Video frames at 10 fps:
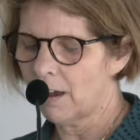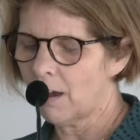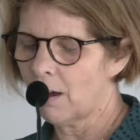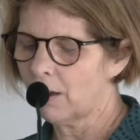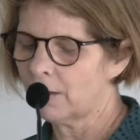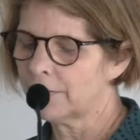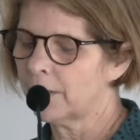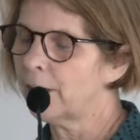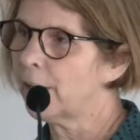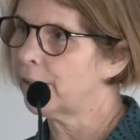are
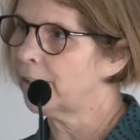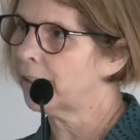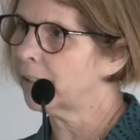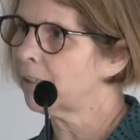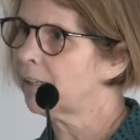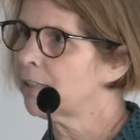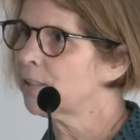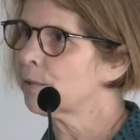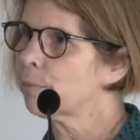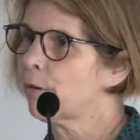the learning
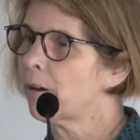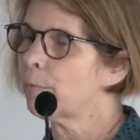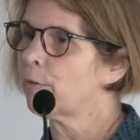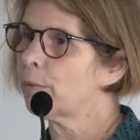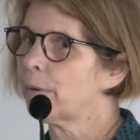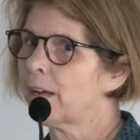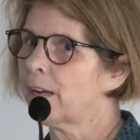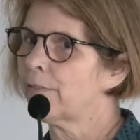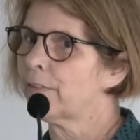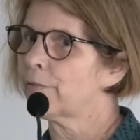is the primary
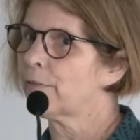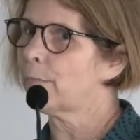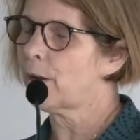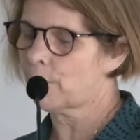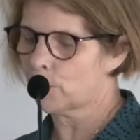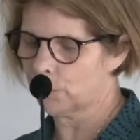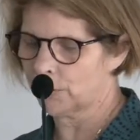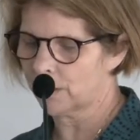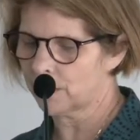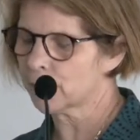behaviour from our
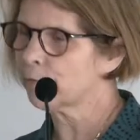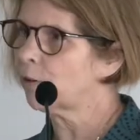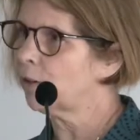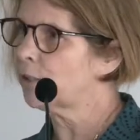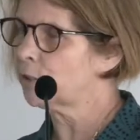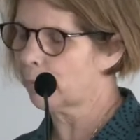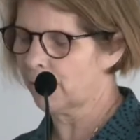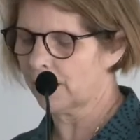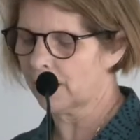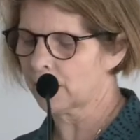audience, followed
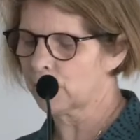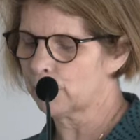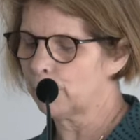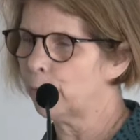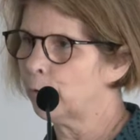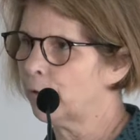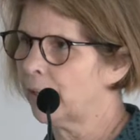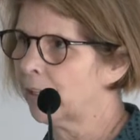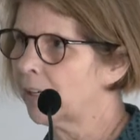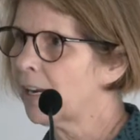by
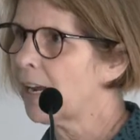exploring,